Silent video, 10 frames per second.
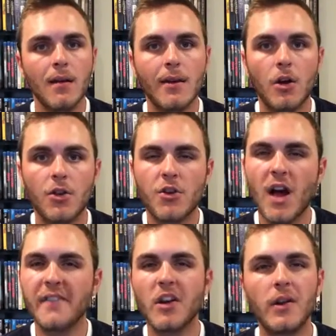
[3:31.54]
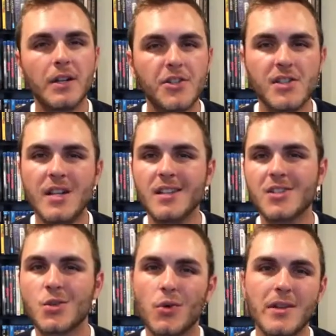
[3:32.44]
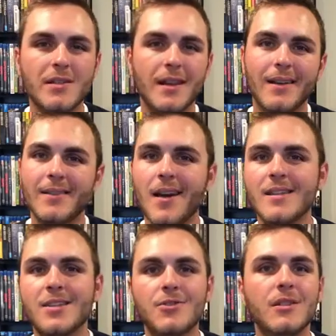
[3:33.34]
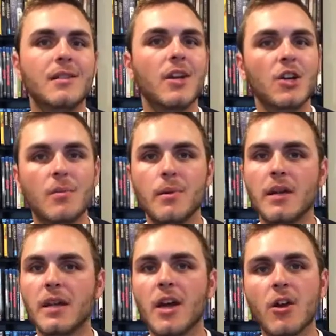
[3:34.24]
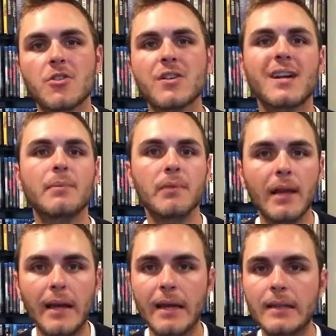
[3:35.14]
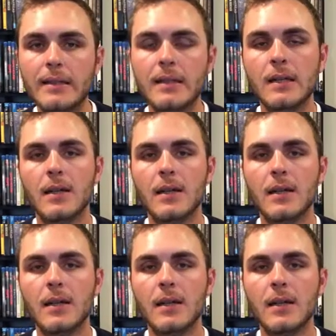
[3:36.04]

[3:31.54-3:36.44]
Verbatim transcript: You know, they're not very interesting. The story's like not as interesting as they could have been. Characters kind of bland.